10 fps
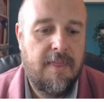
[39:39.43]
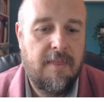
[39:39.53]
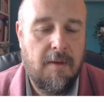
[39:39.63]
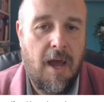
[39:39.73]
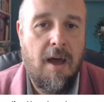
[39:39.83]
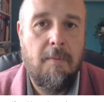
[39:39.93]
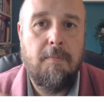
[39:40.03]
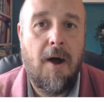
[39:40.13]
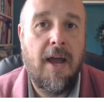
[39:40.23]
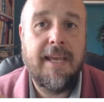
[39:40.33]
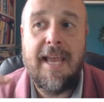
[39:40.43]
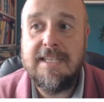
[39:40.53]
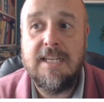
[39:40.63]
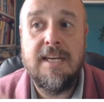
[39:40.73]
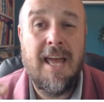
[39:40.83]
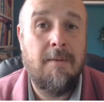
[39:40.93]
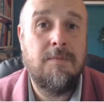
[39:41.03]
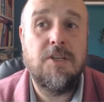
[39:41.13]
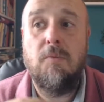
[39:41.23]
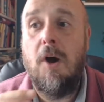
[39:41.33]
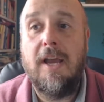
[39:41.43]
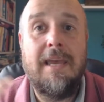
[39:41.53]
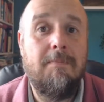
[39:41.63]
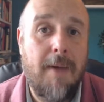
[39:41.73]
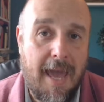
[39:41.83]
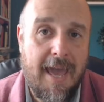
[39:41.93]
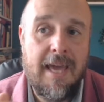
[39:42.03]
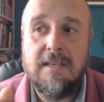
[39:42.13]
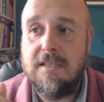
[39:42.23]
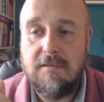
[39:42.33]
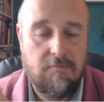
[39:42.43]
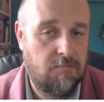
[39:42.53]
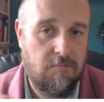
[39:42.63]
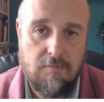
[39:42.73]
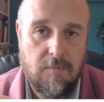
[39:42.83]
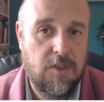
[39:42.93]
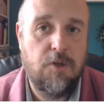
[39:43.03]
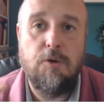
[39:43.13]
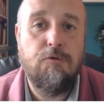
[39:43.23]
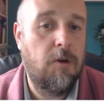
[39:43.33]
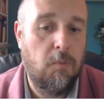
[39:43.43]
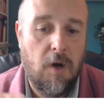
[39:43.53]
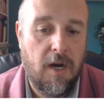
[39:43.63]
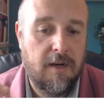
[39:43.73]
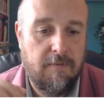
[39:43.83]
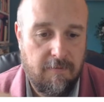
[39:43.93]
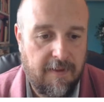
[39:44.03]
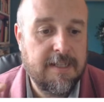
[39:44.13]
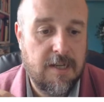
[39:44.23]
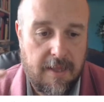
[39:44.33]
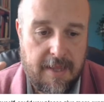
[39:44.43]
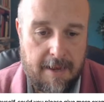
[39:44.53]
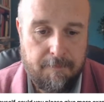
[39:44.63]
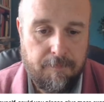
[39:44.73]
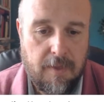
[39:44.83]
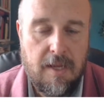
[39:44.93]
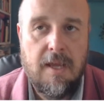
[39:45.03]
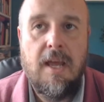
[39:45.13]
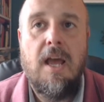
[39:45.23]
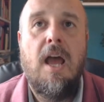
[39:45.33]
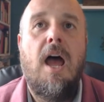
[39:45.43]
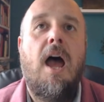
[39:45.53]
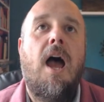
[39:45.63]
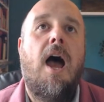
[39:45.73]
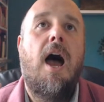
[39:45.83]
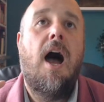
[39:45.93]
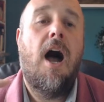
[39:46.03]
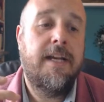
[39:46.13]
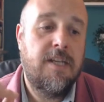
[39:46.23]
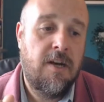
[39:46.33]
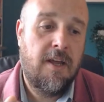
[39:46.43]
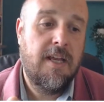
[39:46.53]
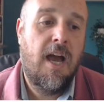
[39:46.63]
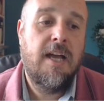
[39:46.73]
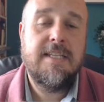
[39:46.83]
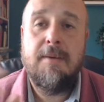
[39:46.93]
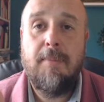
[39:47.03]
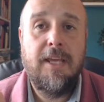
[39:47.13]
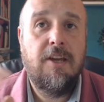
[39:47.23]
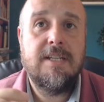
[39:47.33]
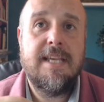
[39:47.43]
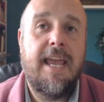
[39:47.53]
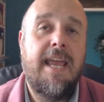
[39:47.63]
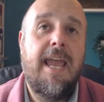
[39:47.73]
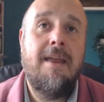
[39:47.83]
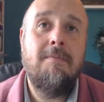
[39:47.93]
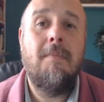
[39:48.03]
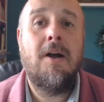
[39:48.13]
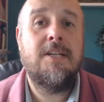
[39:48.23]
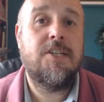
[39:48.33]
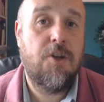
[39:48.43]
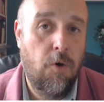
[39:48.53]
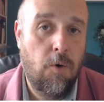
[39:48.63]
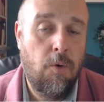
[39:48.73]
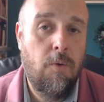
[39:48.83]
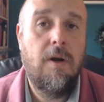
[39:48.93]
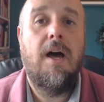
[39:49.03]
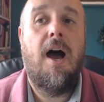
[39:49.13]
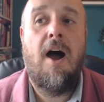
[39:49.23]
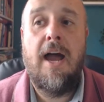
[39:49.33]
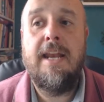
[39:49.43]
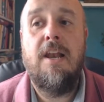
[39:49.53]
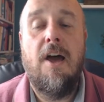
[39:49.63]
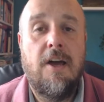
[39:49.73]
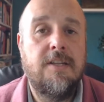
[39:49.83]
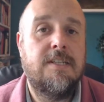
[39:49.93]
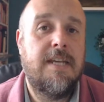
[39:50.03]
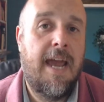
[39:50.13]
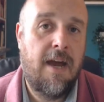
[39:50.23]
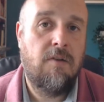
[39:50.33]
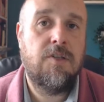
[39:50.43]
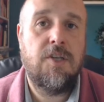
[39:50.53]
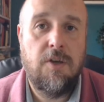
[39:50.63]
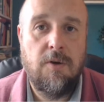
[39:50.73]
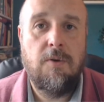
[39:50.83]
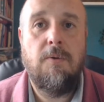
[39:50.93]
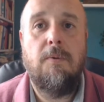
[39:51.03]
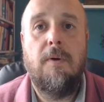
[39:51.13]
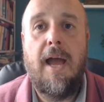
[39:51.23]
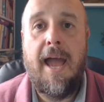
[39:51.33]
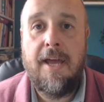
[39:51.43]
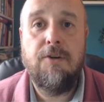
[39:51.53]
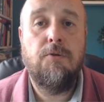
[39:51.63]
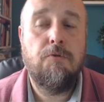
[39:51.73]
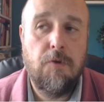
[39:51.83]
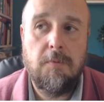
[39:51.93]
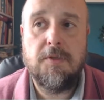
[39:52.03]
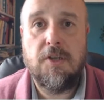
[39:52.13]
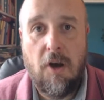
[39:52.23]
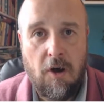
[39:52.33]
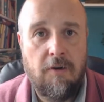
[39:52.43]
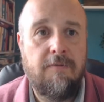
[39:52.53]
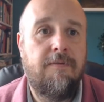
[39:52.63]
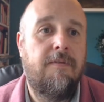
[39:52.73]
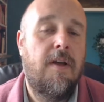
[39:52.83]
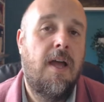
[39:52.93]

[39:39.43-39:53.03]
by getting them to work in pairs, do group work, things like that. I don't know. Simply, you could say, in my school, I learnt how to handle groups of